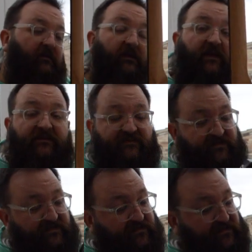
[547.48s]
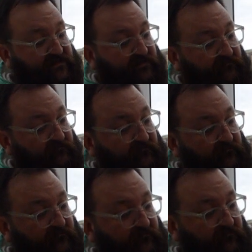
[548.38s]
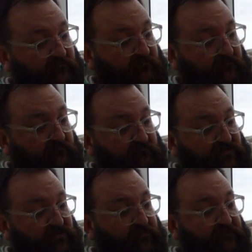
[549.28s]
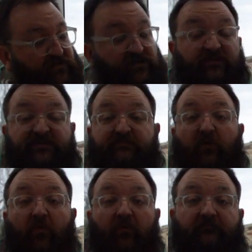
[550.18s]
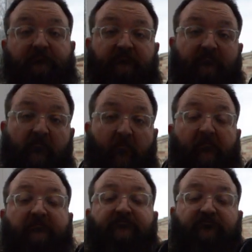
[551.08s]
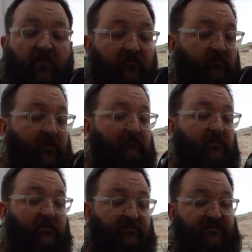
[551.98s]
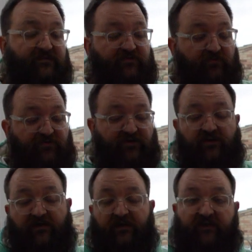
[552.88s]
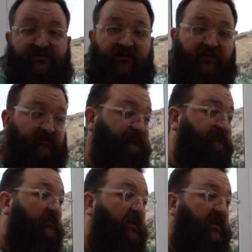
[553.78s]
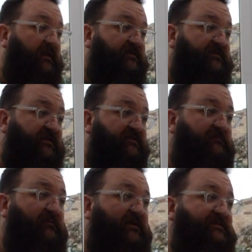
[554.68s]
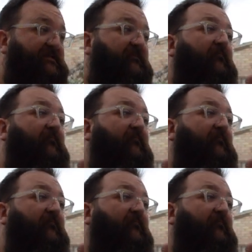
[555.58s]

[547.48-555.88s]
It's superficial and small. Remember, this is your junker guitar, it doesn't matter.